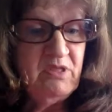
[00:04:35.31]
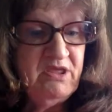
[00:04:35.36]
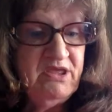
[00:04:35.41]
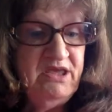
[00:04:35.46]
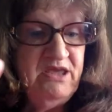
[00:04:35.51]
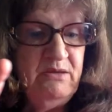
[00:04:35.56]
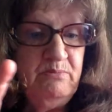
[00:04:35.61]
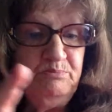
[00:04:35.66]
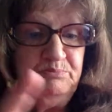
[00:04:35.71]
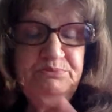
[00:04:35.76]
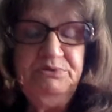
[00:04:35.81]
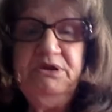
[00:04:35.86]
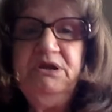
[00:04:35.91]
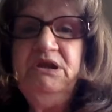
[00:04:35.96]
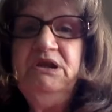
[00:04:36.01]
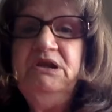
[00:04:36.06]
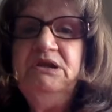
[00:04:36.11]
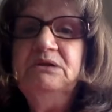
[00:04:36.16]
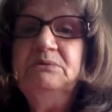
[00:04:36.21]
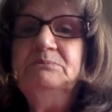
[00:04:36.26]
Keep
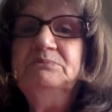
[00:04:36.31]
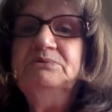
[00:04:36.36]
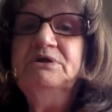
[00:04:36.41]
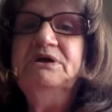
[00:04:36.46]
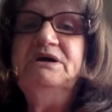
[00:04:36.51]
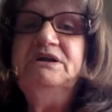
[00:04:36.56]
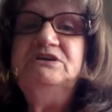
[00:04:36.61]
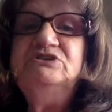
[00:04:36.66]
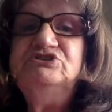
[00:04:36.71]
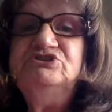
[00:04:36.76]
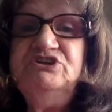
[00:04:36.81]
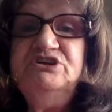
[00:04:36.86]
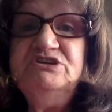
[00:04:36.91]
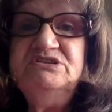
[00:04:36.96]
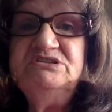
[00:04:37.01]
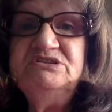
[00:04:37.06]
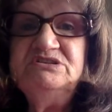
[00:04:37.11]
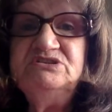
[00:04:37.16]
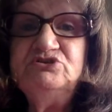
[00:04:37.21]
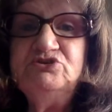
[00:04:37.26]
pleading the blood of
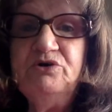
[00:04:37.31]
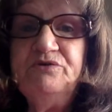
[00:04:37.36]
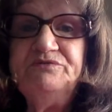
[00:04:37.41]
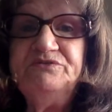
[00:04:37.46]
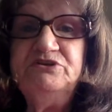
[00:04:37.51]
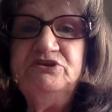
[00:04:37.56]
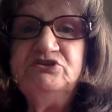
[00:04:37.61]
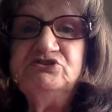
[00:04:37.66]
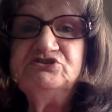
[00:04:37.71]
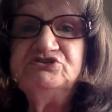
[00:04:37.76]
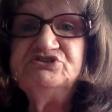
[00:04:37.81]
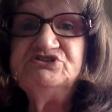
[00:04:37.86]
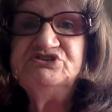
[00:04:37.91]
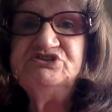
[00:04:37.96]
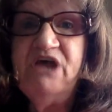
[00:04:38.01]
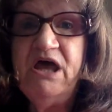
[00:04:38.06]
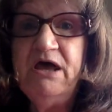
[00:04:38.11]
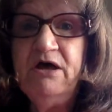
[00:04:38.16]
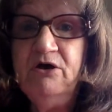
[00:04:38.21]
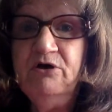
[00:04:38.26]
Jesus over
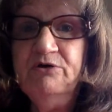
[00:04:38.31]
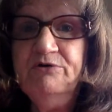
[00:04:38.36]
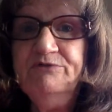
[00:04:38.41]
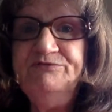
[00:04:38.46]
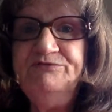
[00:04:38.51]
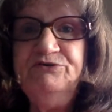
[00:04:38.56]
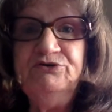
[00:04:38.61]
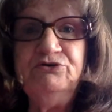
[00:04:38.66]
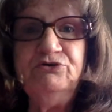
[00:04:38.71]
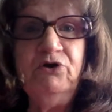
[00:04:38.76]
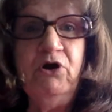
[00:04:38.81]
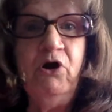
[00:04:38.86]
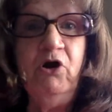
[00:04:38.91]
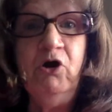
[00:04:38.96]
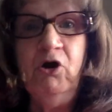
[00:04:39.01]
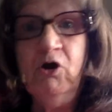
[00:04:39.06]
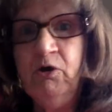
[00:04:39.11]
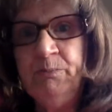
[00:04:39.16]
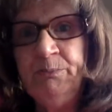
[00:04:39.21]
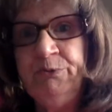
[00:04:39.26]
yourself, your
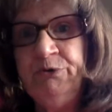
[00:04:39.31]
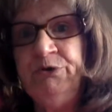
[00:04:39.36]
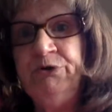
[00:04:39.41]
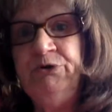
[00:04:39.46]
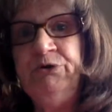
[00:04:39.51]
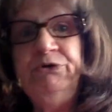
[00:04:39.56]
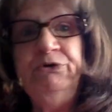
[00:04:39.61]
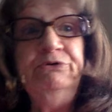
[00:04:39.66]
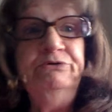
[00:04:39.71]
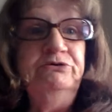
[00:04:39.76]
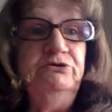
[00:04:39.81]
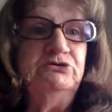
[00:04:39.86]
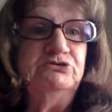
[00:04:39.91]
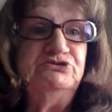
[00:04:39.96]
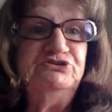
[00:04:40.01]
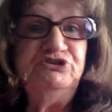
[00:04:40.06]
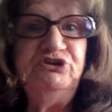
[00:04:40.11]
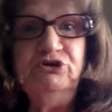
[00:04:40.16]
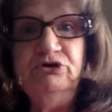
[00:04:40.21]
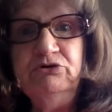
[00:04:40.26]
armor,
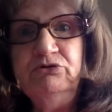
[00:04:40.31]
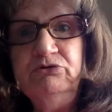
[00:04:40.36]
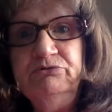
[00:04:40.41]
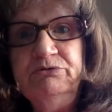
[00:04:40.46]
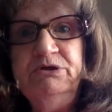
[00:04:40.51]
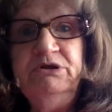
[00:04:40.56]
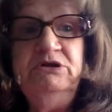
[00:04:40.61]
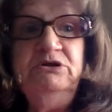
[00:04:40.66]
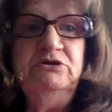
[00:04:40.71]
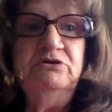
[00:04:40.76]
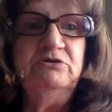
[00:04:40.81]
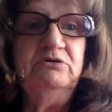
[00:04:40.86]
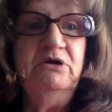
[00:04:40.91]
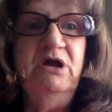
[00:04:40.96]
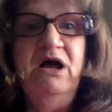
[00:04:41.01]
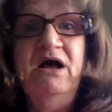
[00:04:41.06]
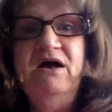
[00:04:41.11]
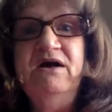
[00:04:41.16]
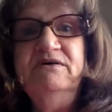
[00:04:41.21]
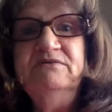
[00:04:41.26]
your children, your
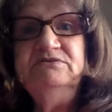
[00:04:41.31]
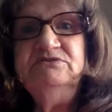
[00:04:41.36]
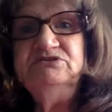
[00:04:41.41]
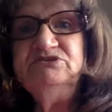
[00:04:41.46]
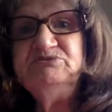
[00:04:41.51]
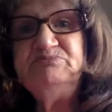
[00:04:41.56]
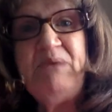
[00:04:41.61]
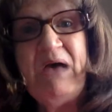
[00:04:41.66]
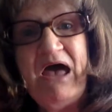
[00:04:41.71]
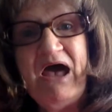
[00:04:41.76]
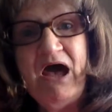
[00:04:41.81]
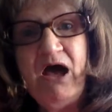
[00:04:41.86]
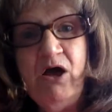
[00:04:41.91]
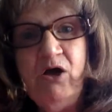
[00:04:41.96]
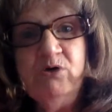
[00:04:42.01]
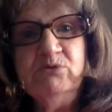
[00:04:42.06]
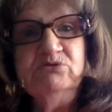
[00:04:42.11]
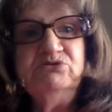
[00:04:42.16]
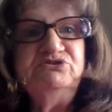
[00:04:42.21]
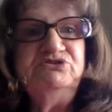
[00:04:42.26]

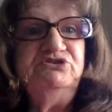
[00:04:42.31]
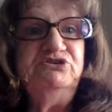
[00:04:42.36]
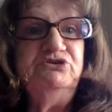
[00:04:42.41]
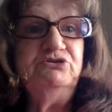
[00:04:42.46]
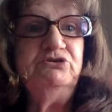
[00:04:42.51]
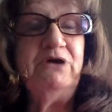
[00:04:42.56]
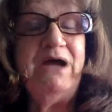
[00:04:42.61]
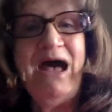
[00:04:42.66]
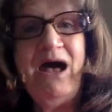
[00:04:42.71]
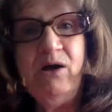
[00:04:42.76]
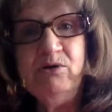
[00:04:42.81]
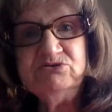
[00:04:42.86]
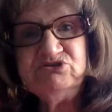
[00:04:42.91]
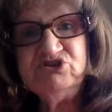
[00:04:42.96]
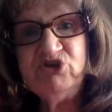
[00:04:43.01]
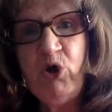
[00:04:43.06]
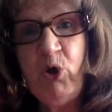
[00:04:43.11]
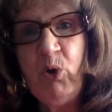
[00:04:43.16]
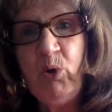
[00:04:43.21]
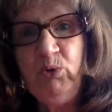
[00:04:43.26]
spouse, your
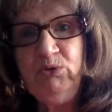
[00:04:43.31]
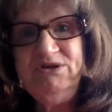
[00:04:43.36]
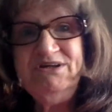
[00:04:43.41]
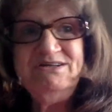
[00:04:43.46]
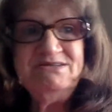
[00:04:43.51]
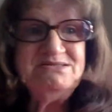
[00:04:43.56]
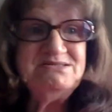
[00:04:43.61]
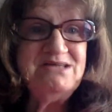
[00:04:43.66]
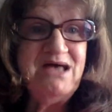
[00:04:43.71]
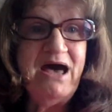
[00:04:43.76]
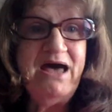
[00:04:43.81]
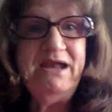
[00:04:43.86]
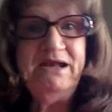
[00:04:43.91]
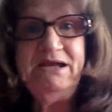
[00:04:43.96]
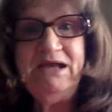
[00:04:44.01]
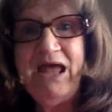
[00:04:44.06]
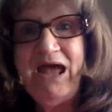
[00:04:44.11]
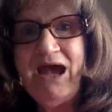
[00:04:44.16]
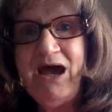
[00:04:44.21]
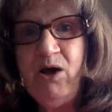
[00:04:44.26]
household inside
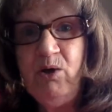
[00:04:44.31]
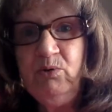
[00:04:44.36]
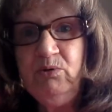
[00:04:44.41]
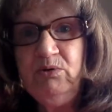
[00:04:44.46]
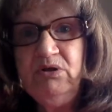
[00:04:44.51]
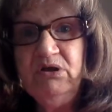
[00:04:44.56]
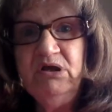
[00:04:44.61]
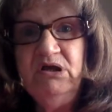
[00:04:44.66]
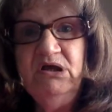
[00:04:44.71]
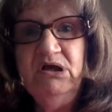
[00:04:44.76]
and out,